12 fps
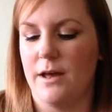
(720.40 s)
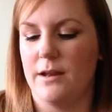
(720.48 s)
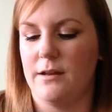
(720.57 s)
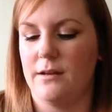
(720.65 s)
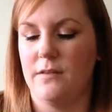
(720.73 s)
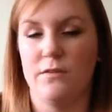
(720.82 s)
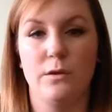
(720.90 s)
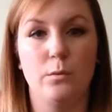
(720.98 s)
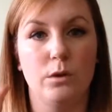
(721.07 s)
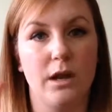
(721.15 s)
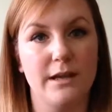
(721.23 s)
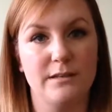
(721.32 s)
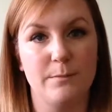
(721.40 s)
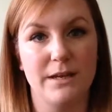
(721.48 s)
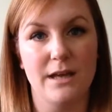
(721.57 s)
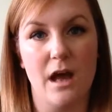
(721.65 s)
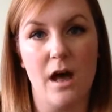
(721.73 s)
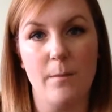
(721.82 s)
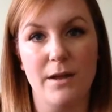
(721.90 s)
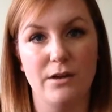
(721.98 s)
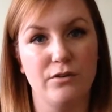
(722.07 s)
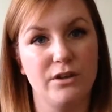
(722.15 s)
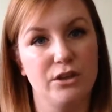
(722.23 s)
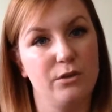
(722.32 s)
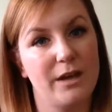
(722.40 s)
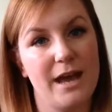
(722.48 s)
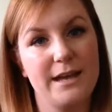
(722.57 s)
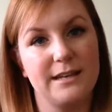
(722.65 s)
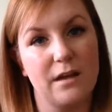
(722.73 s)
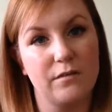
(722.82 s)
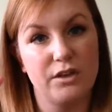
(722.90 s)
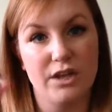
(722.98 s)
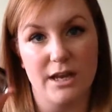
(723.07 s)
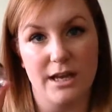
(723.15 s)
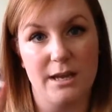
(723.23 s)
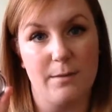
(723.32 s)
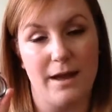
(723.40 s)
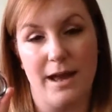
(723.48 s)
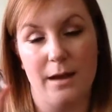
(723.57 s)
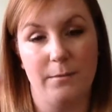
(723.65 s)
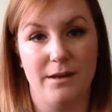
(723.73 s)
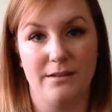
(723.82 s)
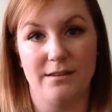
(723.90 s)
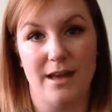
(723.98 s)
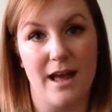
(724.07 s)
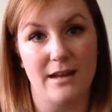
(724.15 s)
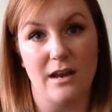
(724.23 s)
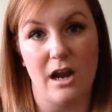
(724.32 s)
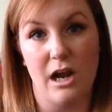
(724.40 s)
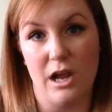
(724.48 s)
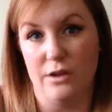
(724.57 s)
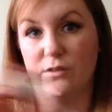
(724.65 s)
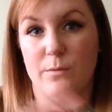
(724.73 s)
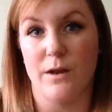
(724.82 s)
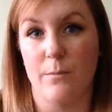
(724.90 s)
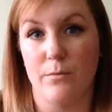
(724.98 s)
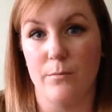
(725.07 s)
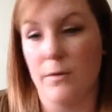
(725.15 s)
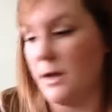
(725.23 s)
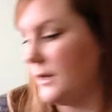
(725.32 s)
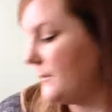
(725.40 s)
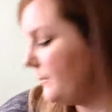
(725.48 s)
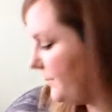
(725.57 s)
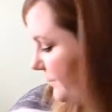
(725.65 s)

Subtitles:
and if you would like to pick it up and you're in the UK, definitely check eBay out because they had loads when I bought mine.